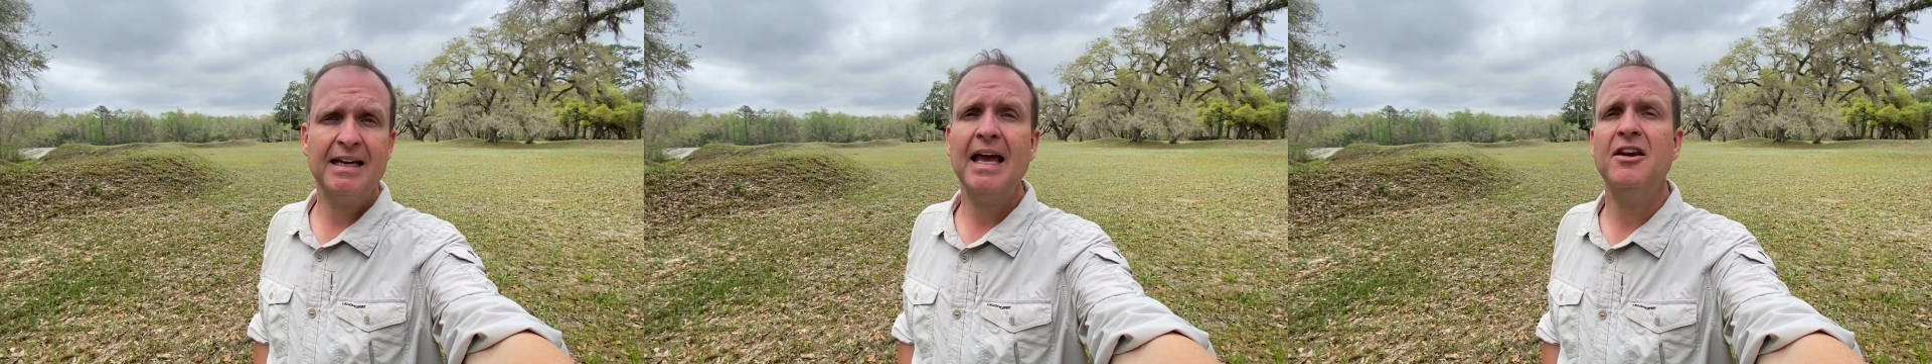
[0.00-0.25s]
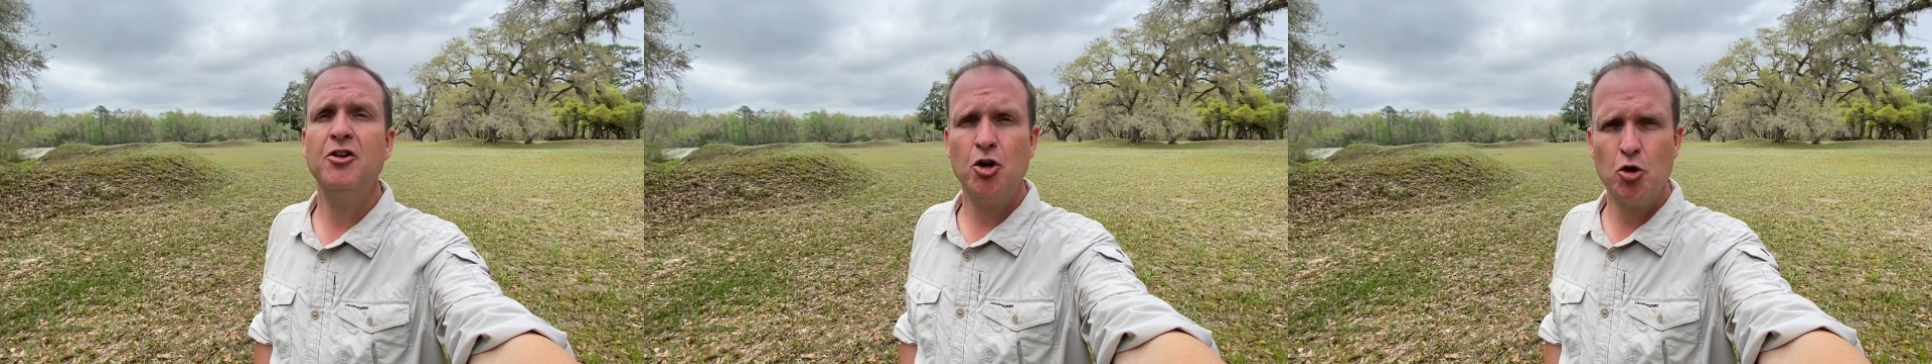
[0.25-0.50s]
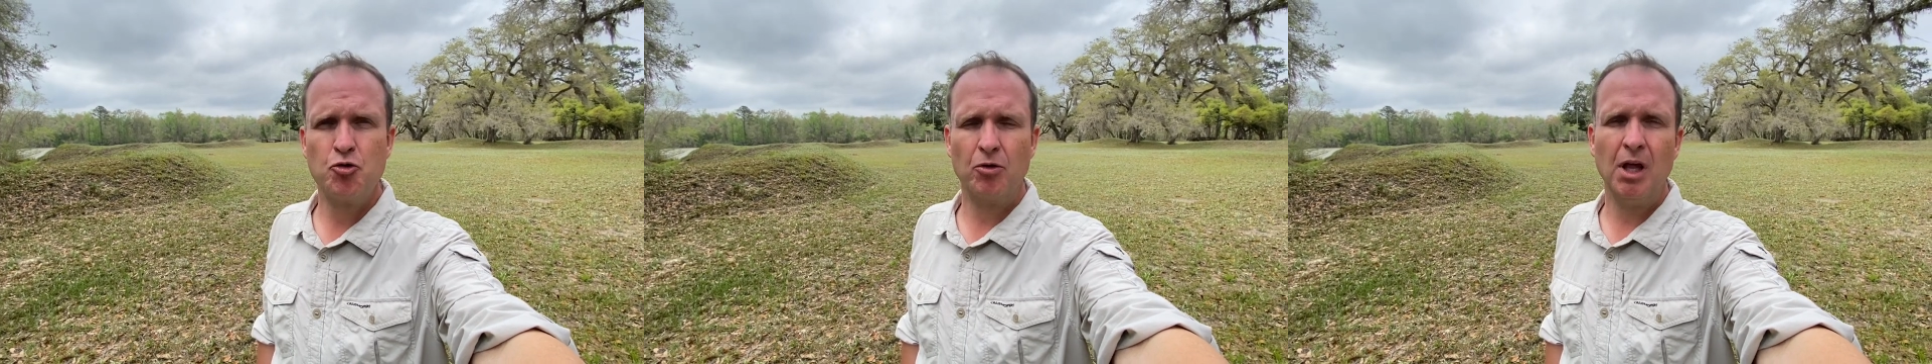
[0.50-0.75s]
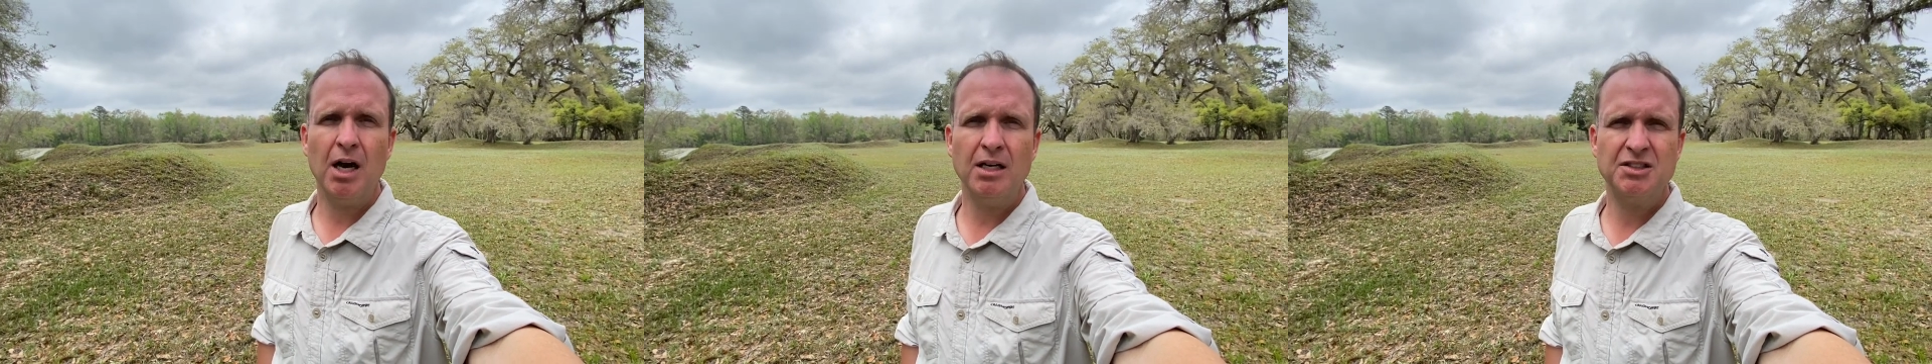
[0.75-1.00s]
and
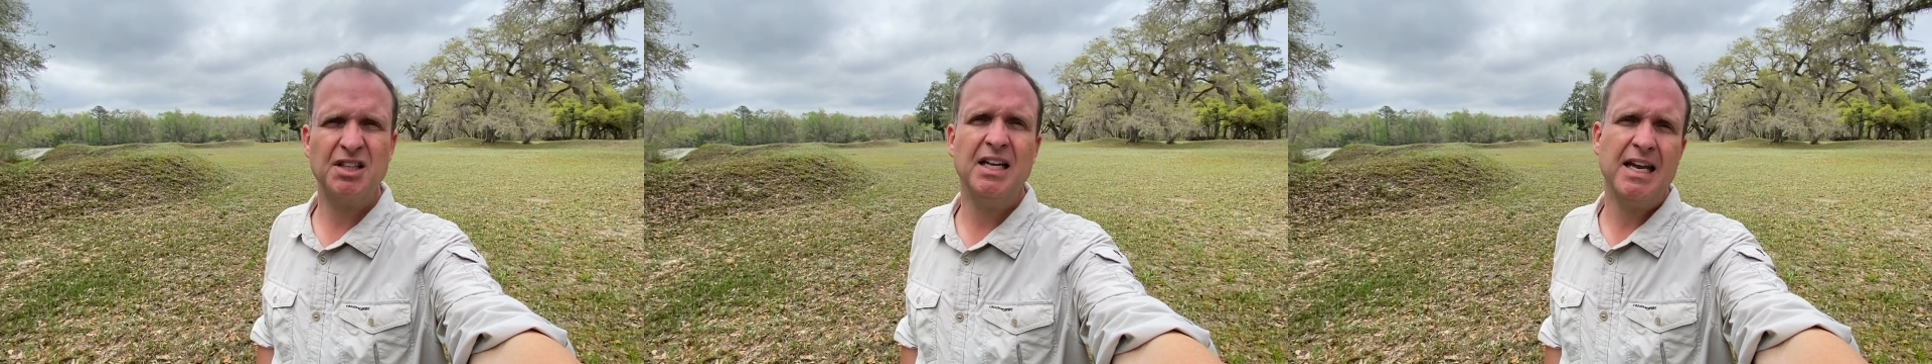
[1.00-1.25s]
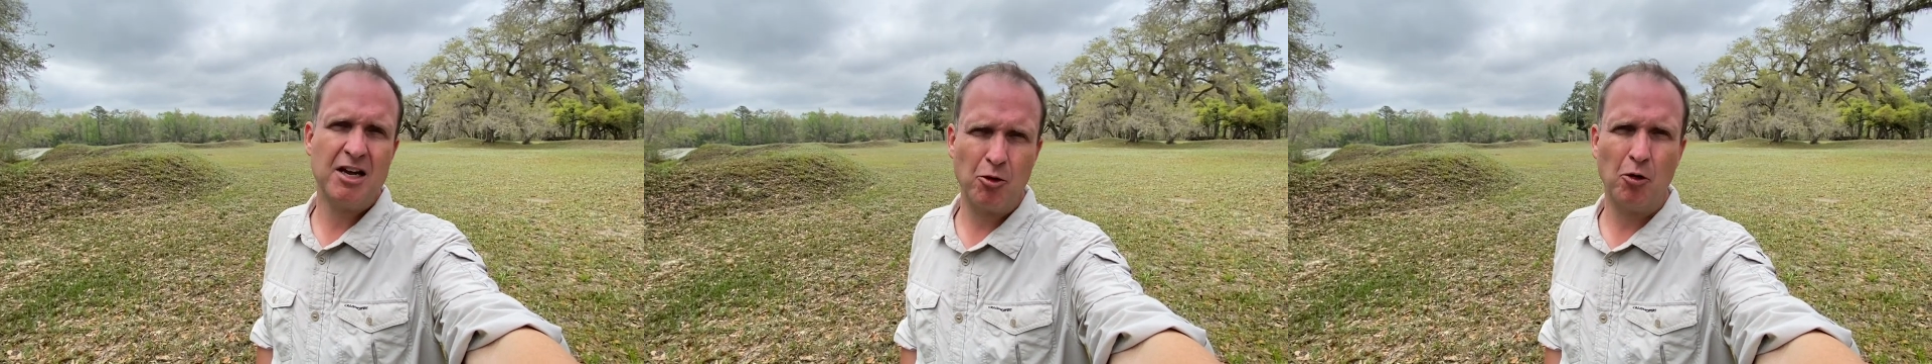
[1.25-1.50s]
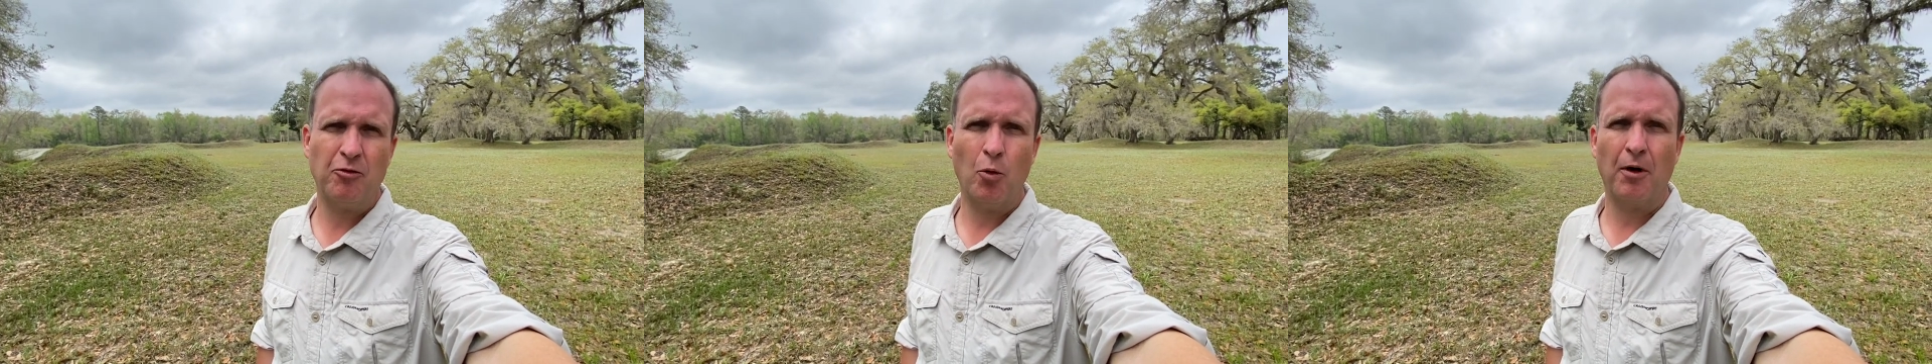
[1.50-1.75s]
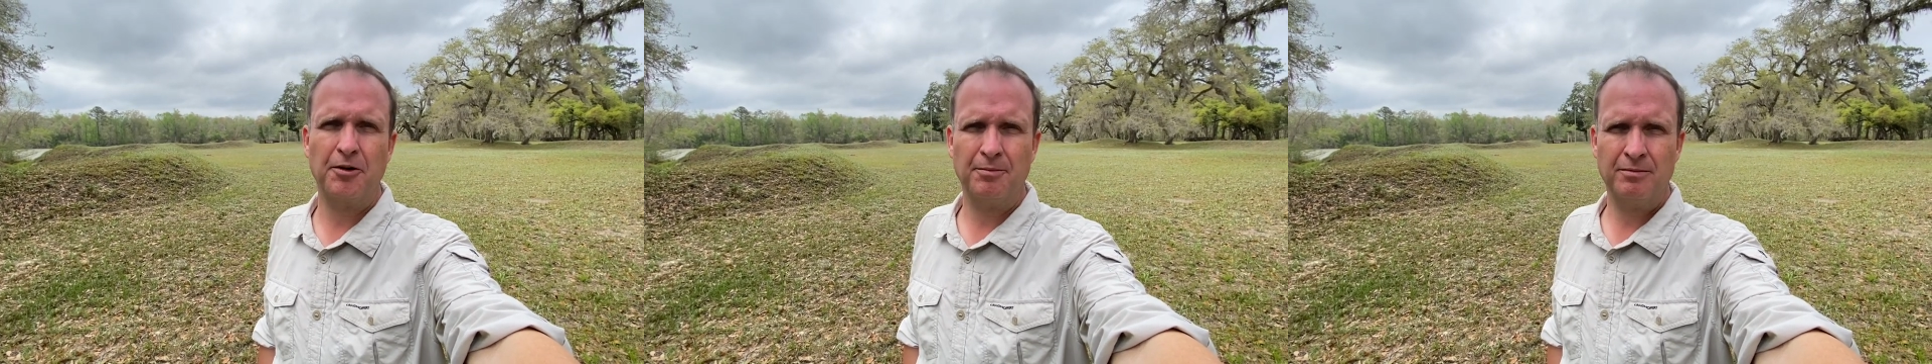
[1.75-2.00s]
neutralize the Negro
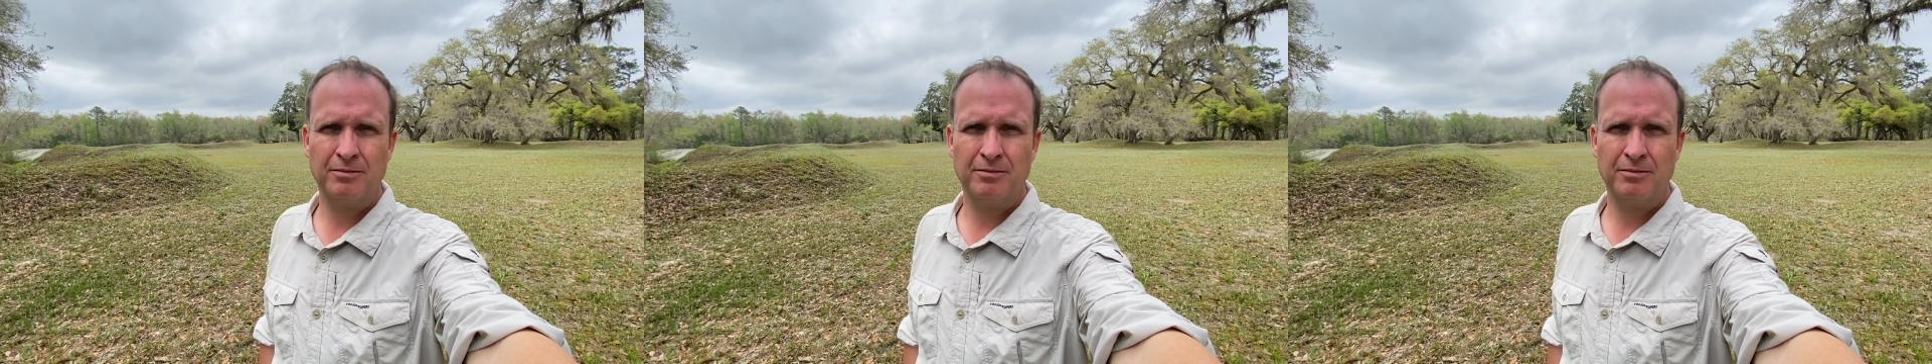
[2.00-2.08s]
fort.